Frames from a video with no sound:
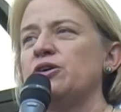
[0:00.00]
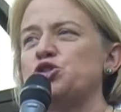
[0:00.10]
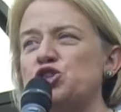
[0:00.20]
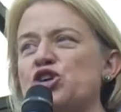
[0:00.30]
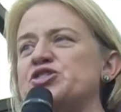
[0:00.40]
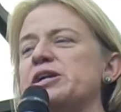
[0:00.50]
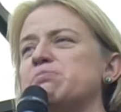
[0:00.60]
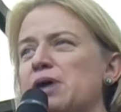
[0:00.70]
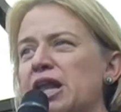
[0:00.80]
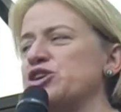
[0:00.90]
using
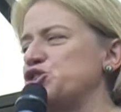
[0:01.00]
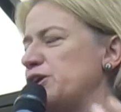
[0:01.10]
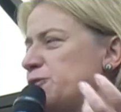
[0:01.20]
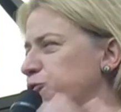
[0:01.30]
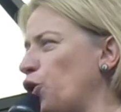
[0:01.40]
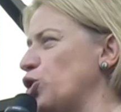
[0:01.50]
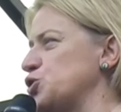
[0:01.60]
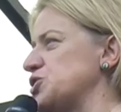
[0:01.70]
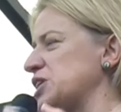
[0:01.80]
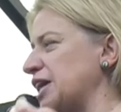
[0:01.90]
military
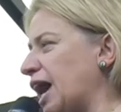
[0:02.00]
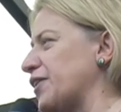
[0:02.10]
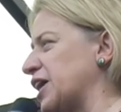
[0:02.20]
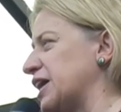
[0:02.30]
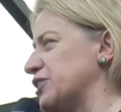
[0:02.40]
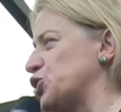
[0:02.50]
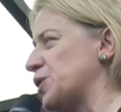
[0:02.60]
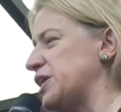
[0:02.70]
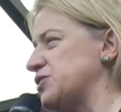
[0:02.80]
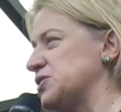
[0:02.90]
force in other
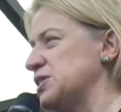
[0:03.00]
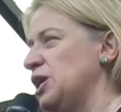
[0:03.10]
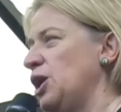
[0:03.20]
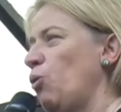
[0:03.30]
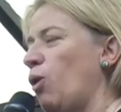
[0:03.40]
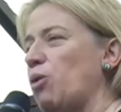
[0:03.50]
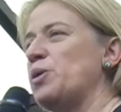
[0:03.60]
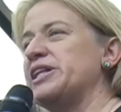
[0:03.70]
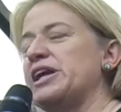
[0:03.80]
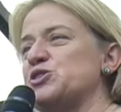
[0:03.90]
countries. What
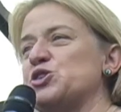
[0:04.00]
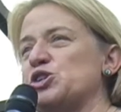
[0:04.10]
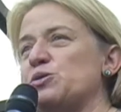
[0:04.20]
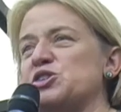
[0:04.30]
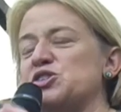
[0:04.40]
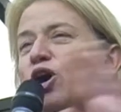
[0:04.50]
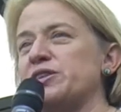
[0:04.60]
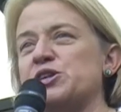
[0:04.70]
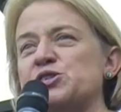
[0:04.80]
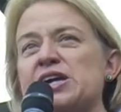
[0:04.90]
we need to do is not
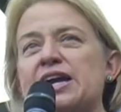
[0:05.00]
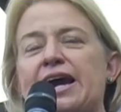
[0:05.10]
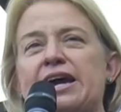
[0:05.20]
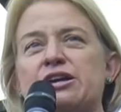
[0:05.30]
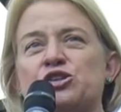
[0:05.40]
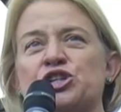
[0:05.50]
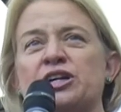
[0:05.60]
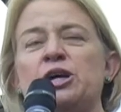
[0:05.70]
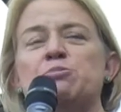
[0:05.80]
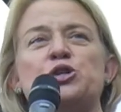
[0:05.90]
disengage,
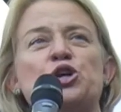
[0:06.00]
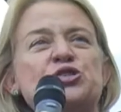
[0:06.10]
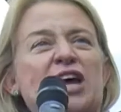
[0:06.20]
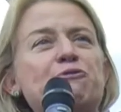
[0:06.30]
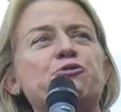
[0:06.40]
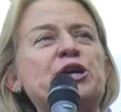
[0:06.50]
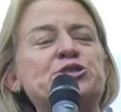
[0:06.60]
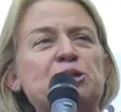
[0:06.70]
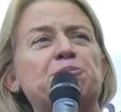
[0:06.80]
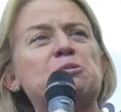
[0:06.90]
but use every
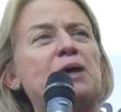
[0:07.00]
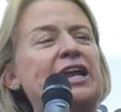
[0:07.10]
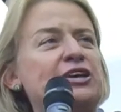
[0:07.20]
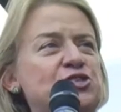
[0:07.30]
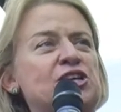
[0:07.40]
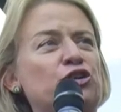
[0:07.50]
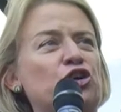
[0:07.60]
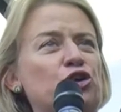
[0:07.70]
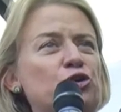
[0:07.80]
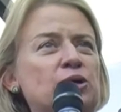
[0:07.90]
diplomatic
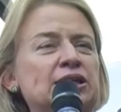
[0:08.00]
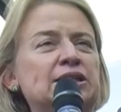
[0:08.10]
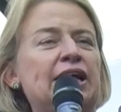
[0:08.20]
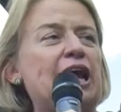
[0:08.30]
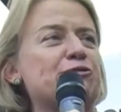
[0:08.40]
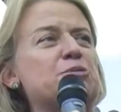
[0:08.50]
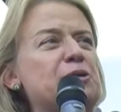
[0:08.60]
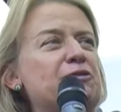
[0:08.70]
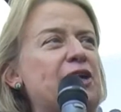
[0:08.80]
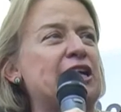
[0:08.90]
sinew, every bit
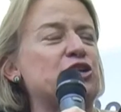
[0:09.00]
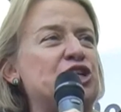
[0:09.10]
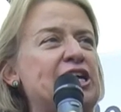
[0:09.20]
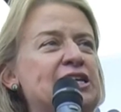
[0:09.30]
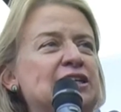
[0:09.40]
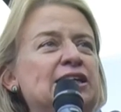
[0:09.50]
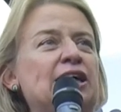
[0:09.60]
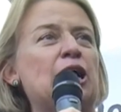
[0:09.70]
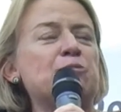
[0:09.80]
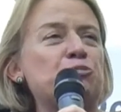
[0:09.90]
of energy, and